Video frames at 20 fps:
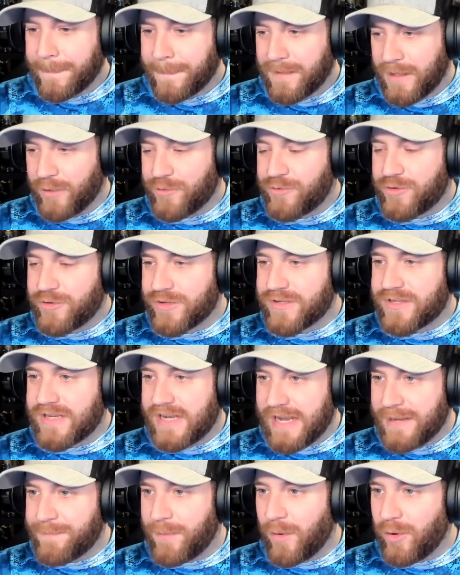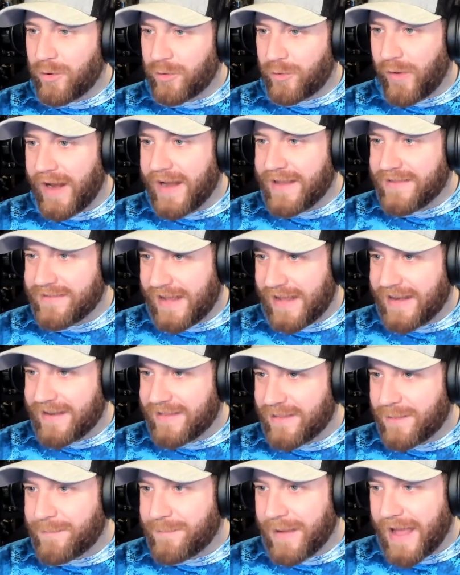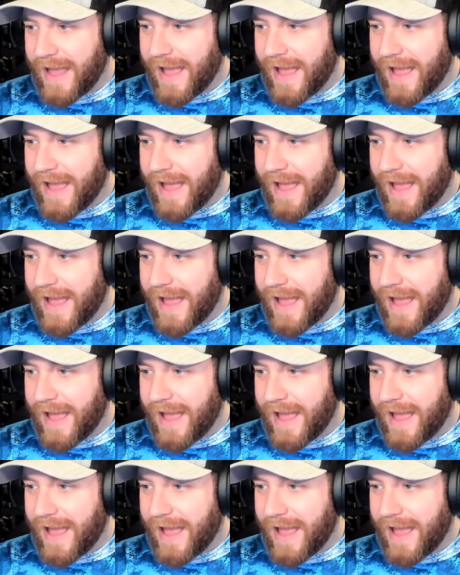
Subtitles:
you should just keep old granddad in the back